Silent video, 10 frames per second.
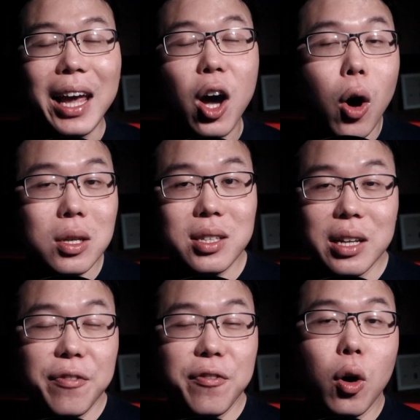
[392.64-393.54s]
It costs
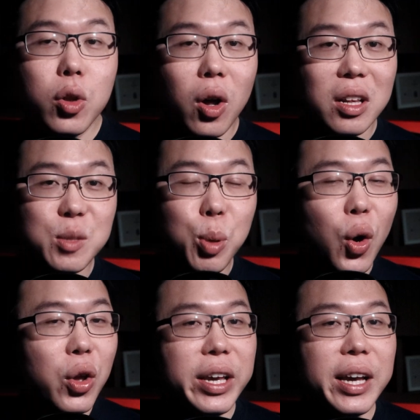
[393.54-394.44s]
$34
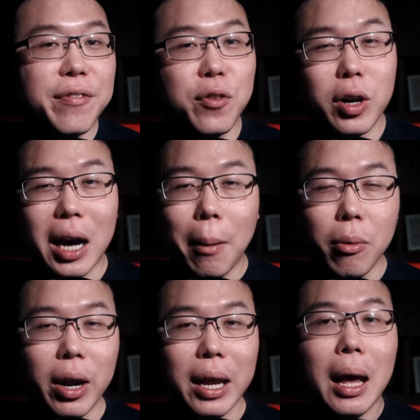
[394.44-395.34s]
per year for the
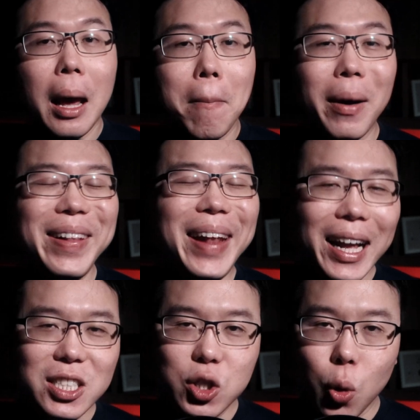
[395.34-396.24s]
upgrade but
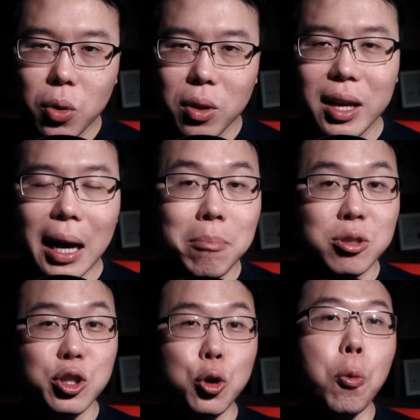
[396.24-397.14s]
that's totally up
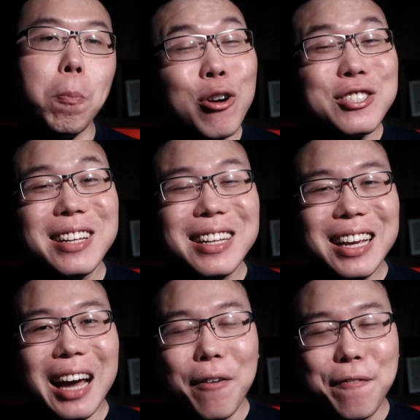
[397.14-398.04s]
to you.
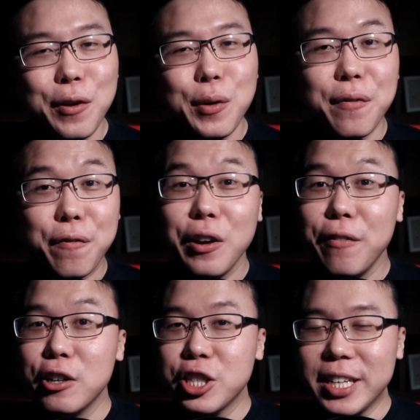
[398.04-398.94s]
Personally, I feel the free
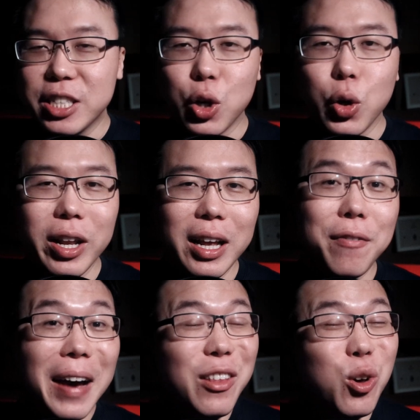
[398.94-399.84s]
version is good
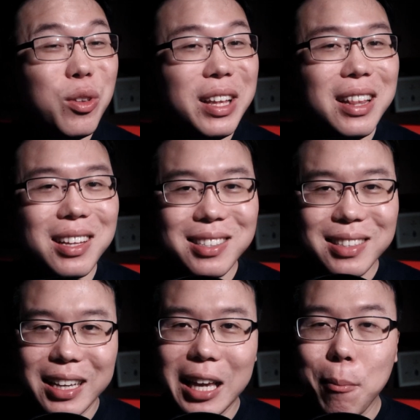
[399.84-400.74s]
enough. I don't need the
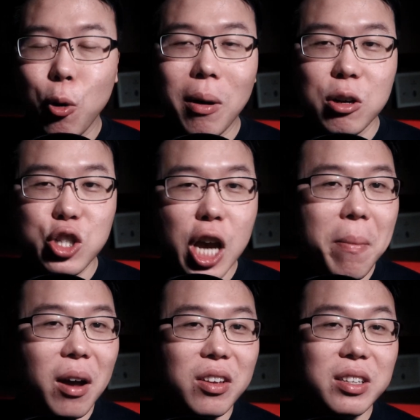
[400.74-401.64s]
sticky mobile share
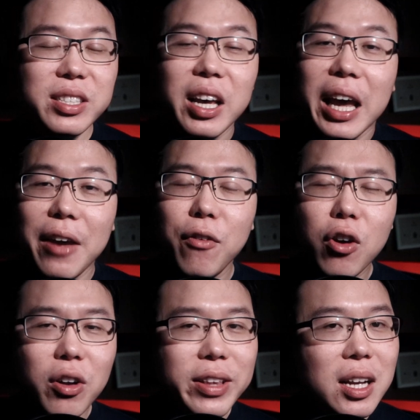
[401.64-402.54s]
buttons. If your
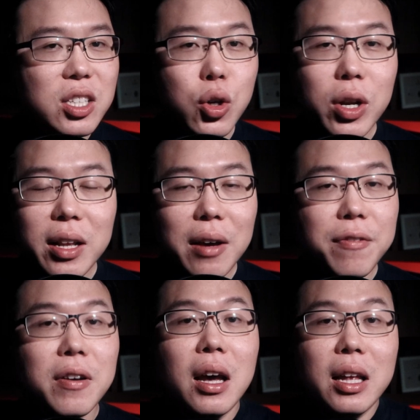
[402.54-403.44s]
content is good
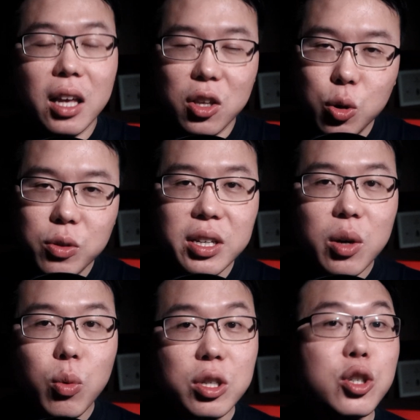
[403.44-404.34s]
enough, the
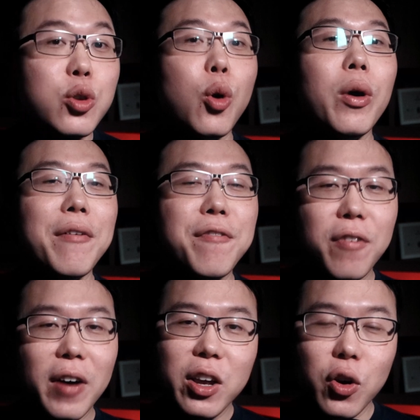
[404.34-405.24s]
user will scroll and
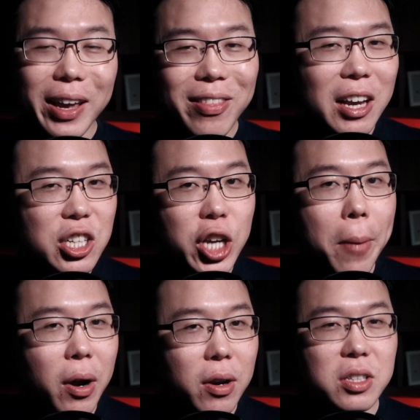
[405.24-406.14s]
find your inline
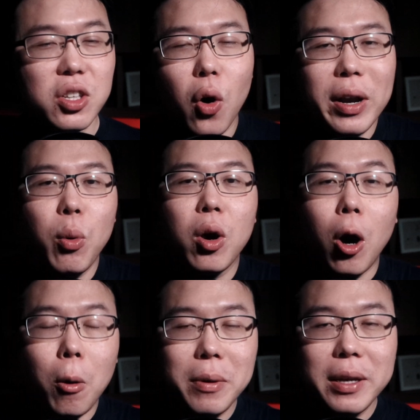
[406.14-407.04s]
share buttons or they will
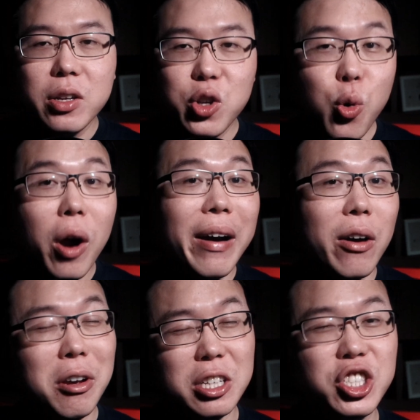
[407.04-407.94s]
copy the
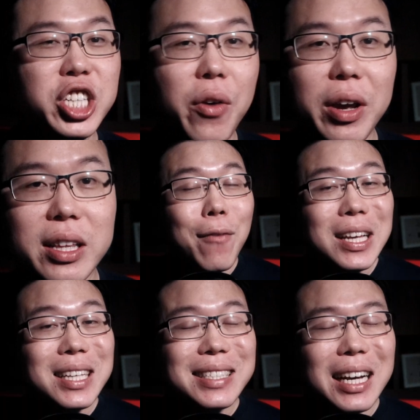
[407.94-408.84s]
URL and share it.
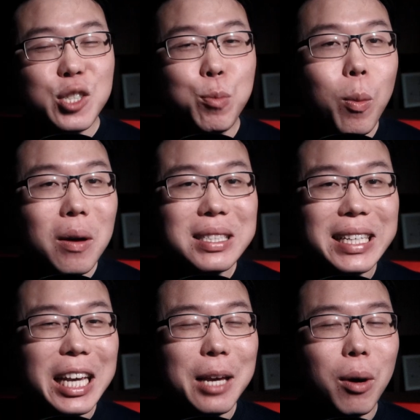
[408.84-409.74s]
Having such mobile
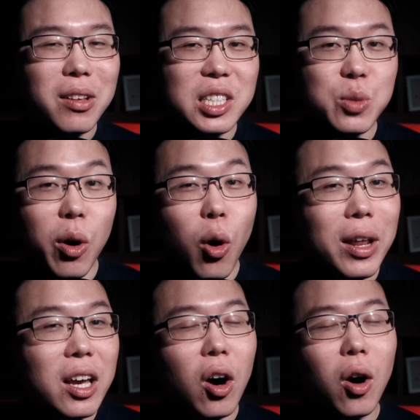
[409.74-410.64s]
sticky buttons will
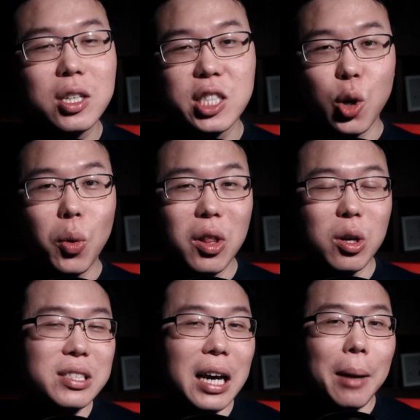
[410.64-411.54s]
only cause slower
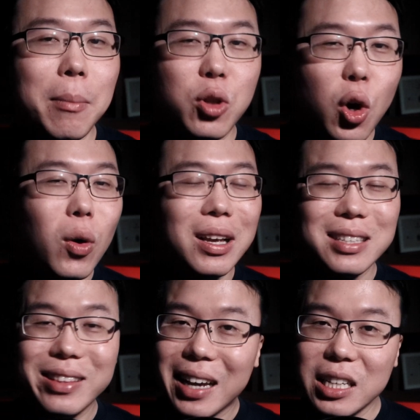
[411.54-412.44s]
load time though
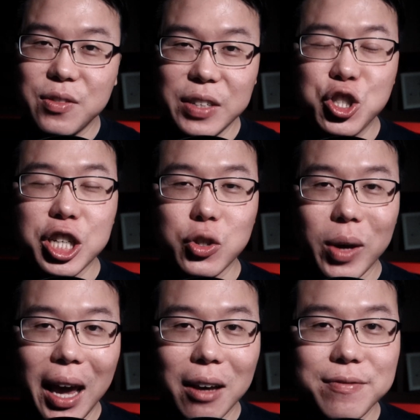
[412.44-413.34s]
it's a nice feature to
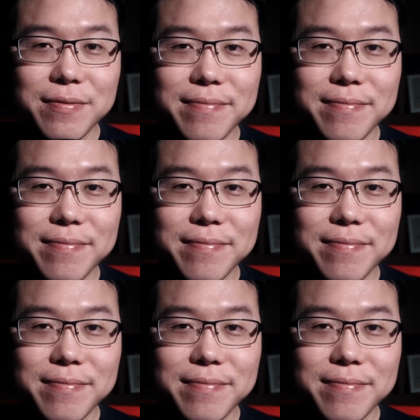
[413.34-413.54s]
have.